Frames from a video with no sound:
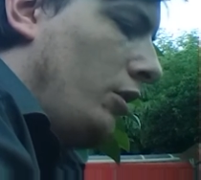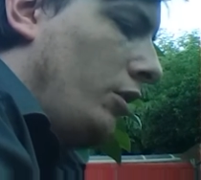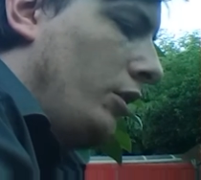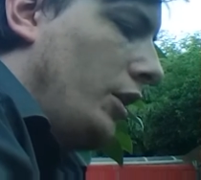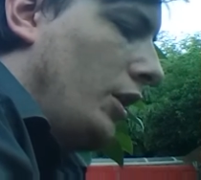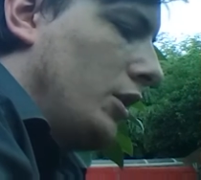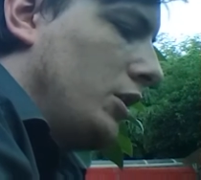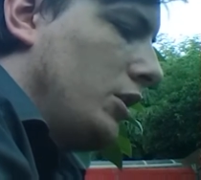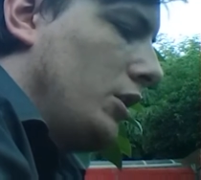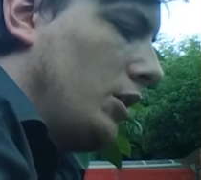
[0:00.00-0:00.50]

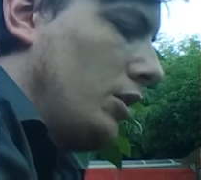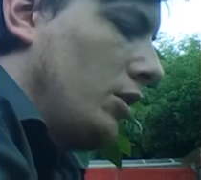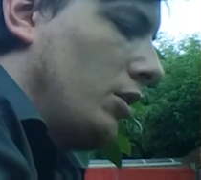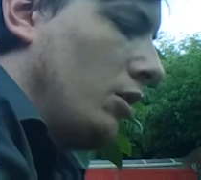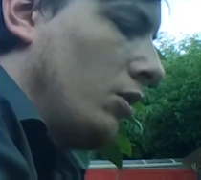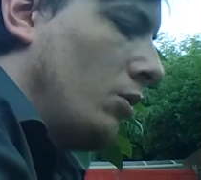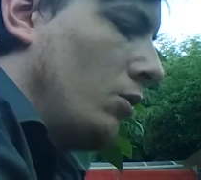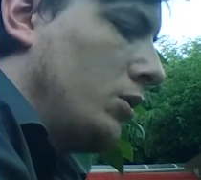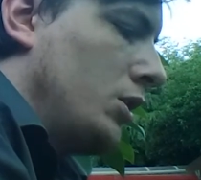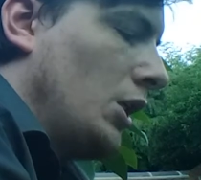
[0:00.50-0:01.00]
an extended
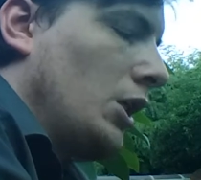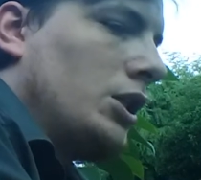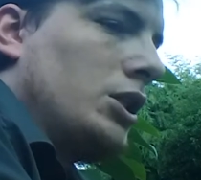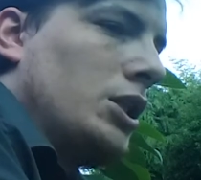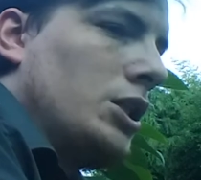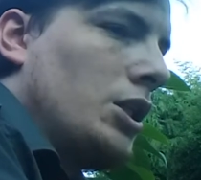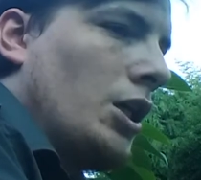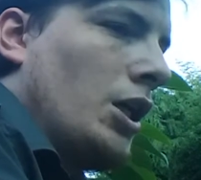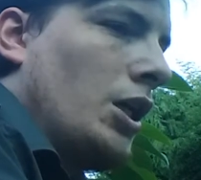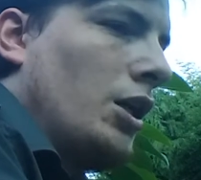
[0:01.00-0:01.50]
hotel
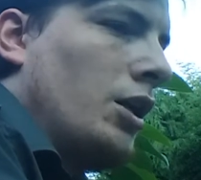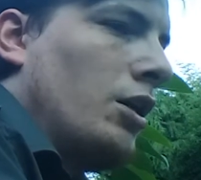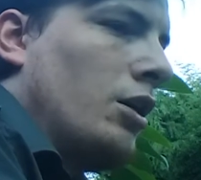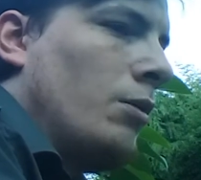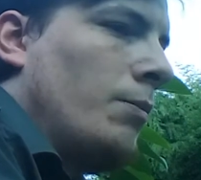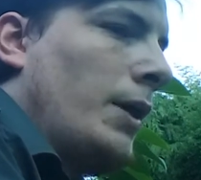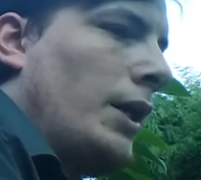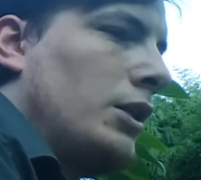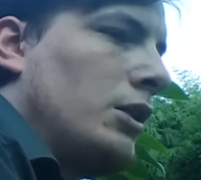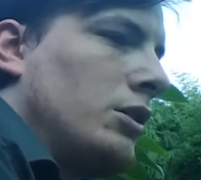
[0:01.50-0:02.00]
stay
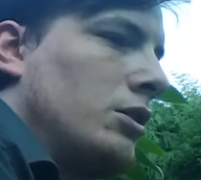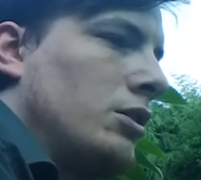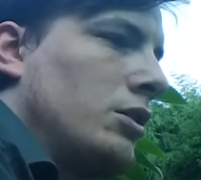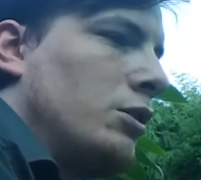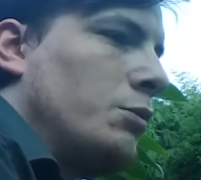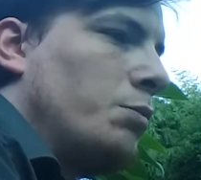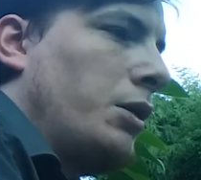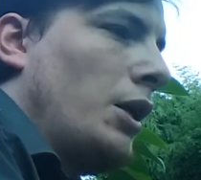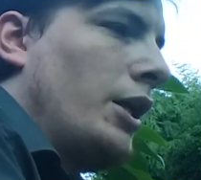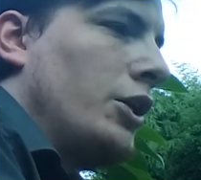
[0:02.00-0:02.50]
at Her
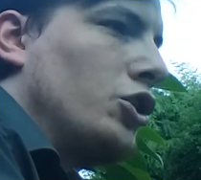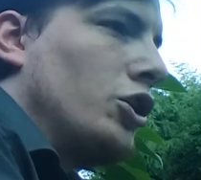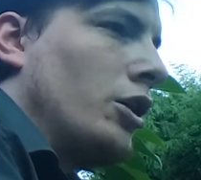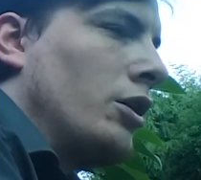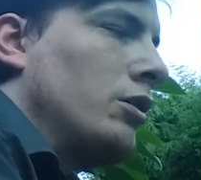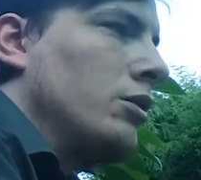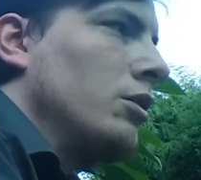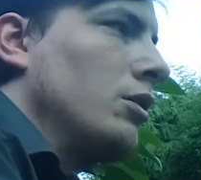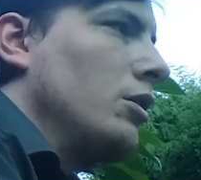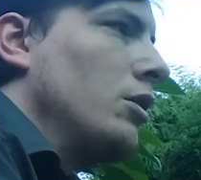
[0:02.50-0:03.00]
Majesty's pleasure
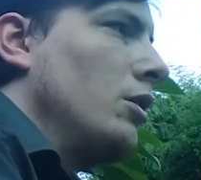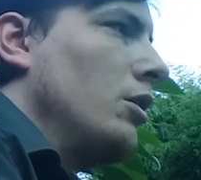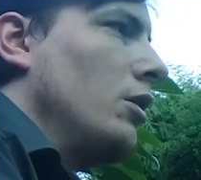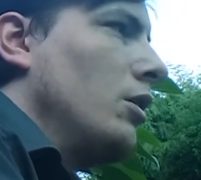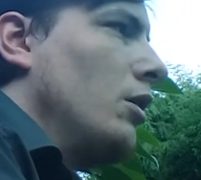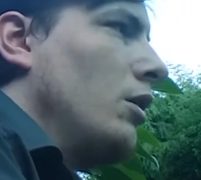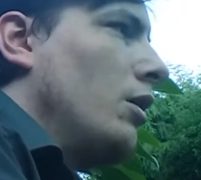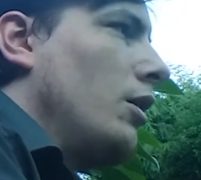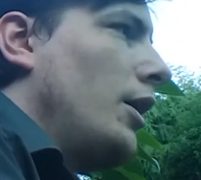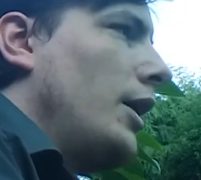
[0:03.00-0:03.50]

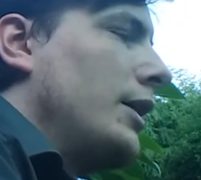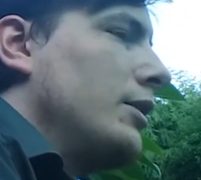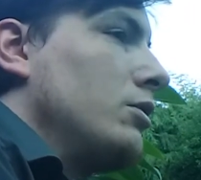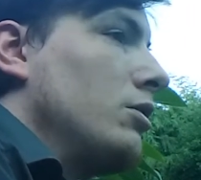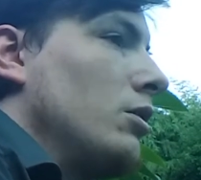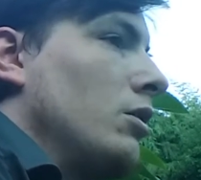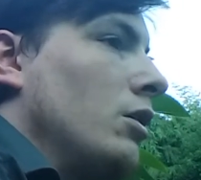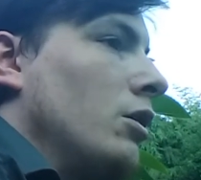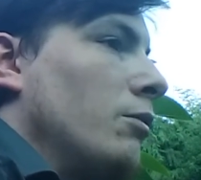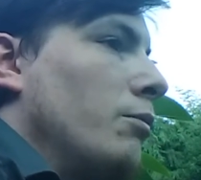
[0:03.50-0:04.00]
and
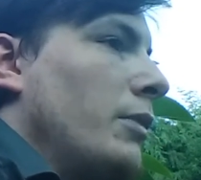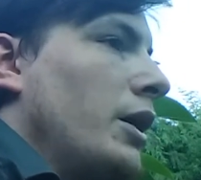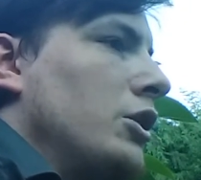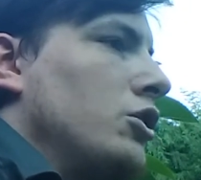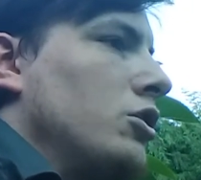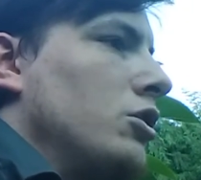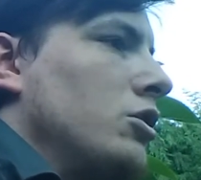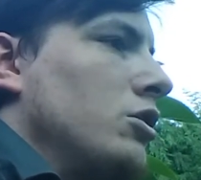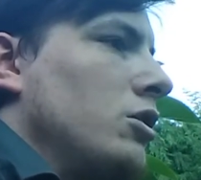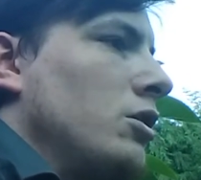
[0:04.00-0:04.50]
on Her
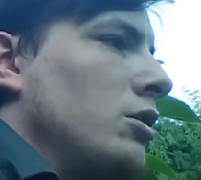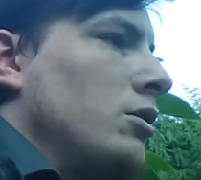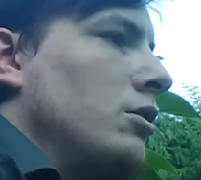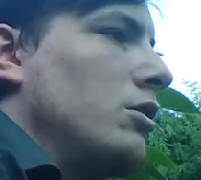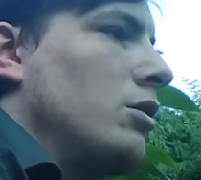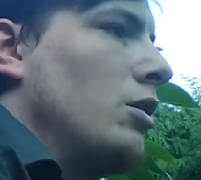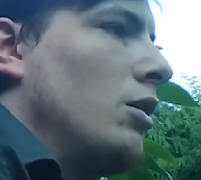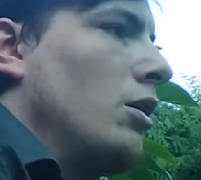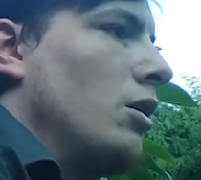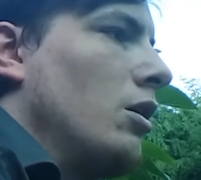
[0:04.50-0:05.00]

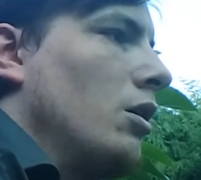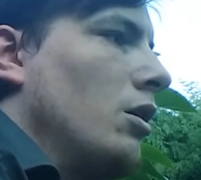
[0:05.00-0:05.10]
Majesty's